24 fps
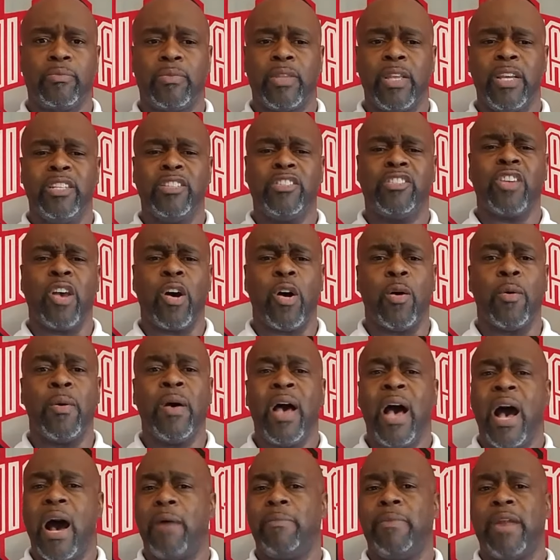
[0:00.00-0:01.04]
And so
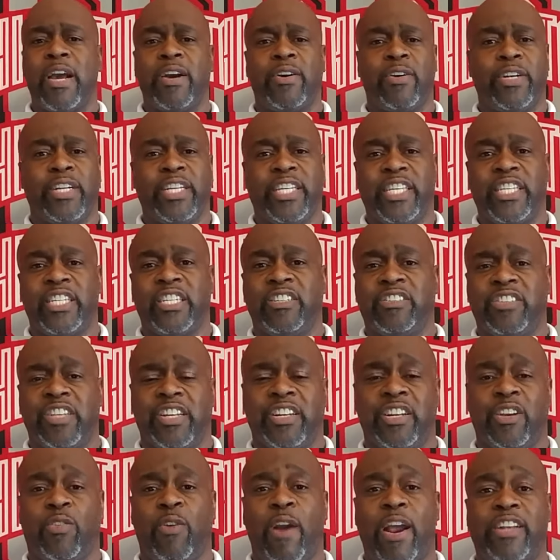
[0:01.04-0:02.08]
I'm not going to get into
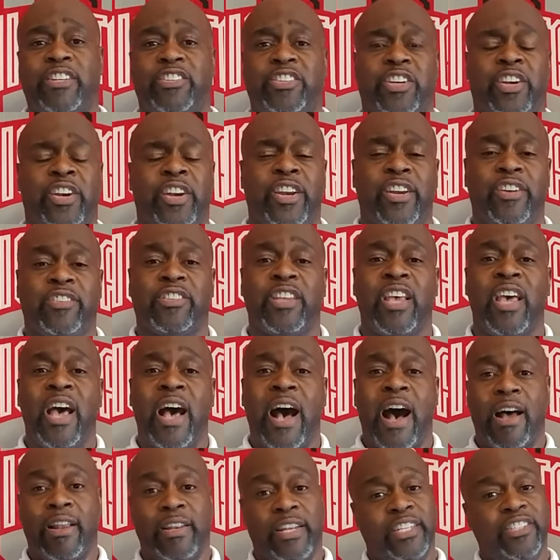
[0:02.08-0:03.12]
any criterias.
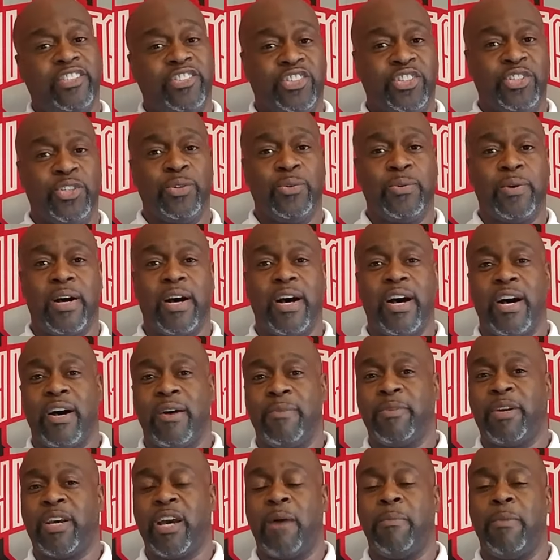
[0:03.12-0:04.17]
I'll let you
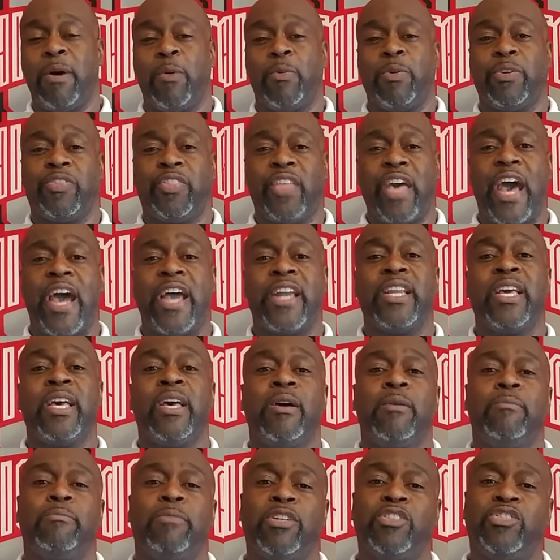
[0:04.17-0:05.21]
um, come up with that.
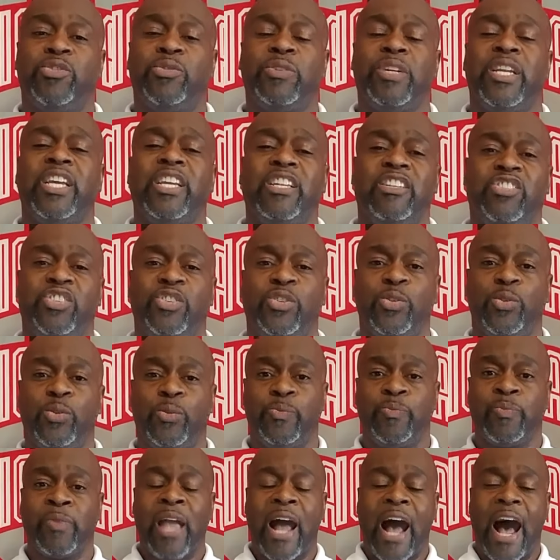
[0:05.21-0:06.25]
But you need to
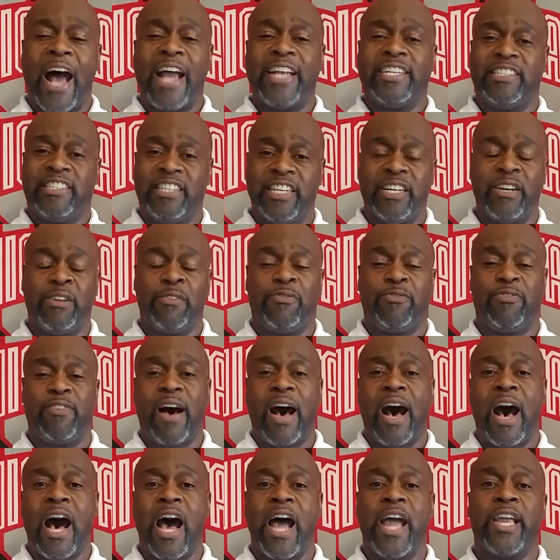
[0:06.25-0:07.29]

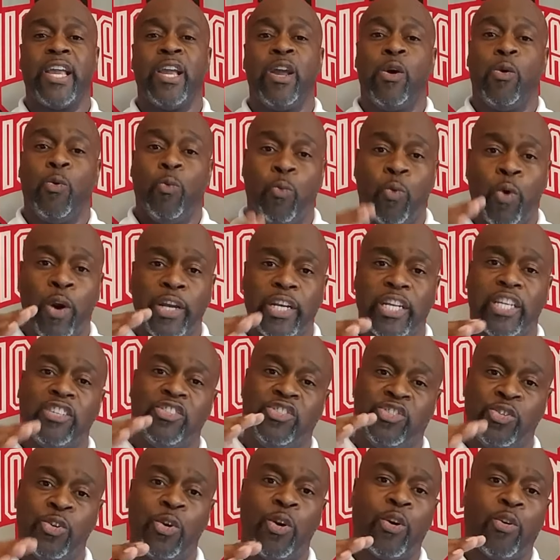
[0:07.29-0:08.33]
identify what
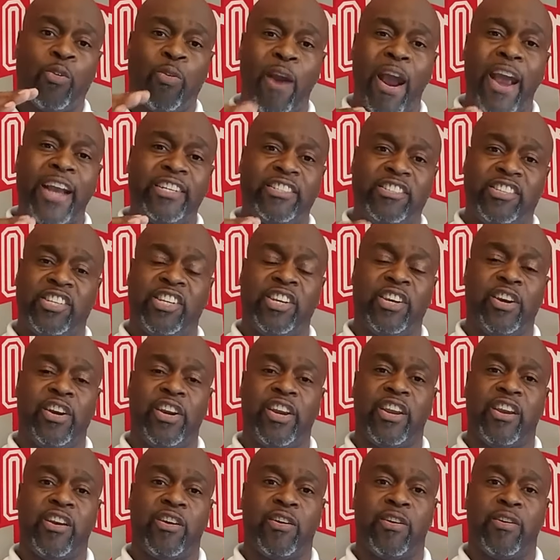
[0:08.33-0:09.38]
is your
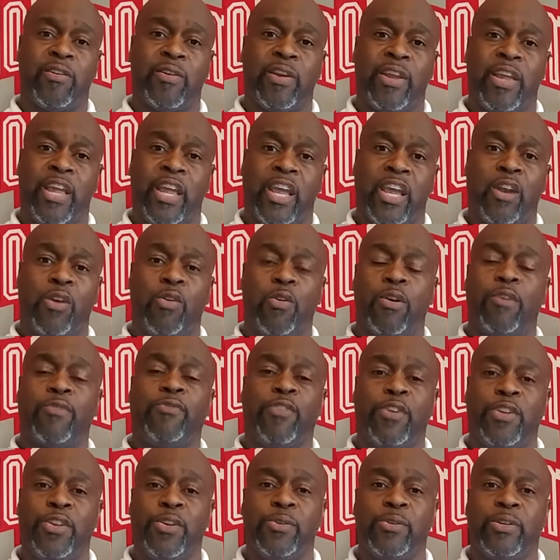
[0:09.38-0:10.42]
criteria in order
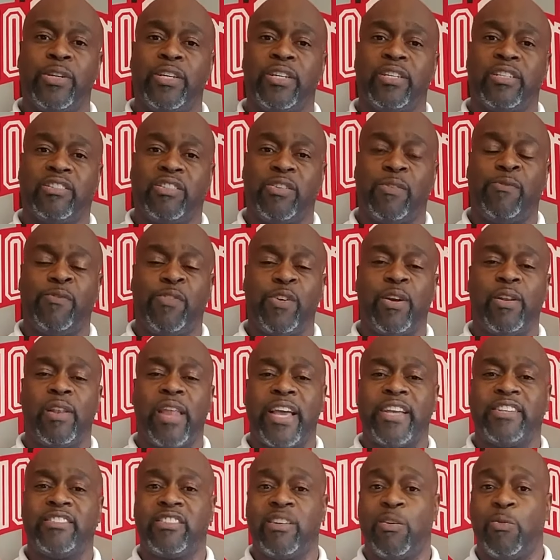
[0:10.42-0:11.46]
for you to, to feel
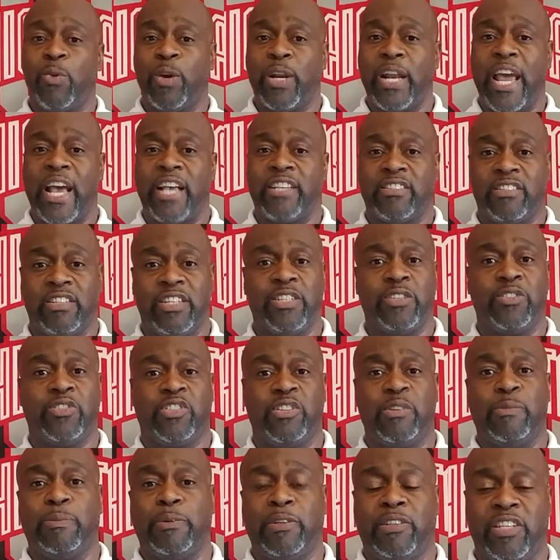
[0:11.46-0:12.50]
like someone has
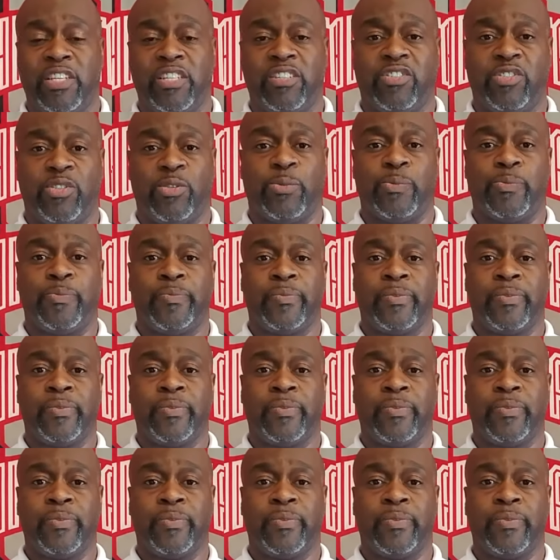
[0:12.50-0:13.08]
leadership potential.